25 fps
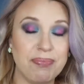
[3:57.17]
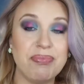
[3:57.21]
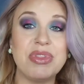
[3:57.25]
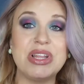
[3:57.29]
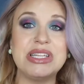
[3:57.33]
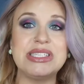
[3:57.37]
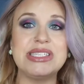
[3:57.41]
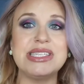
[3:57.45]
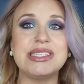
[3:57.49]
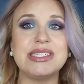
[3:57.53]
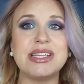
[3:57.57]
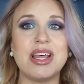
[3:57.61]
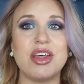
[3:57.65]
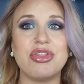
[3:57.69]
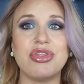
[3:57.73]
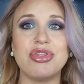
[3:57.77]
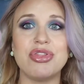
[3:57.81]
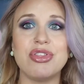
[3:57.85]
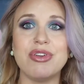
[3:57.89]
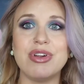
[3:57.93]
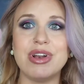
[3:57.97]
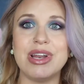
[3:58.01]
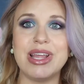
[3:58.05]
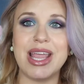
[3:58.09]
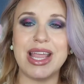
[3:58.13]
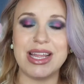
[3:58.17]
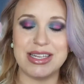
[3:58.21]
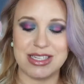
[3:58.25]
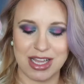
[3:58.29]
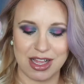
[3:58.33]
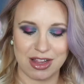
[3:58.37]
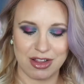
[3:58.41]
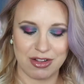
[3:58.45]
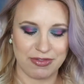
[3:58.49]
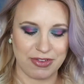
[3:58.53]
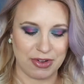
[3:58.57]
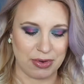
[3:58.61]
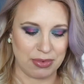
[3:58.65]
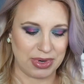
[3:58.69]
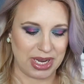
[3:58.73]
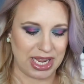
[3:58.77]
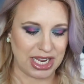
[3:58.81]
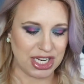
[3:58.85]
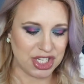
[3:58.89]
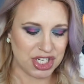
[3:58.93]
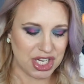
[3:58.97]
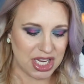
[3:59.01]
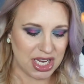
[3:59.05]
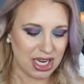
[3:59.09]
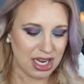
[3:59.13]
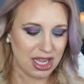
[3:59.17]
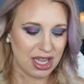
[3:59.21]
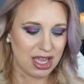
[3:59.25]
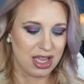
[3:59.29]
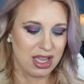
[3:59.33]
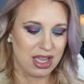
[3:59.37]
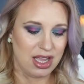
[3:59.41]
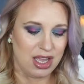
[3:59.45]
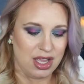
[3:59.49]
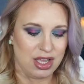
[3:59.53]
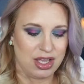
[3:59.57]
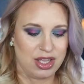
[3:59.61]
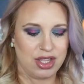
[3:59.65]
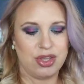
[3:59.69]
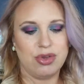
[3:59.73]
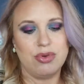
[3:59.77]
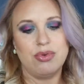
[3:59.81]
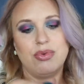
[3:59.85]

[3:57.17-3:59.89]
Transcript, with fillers: This is a $38 foundation. You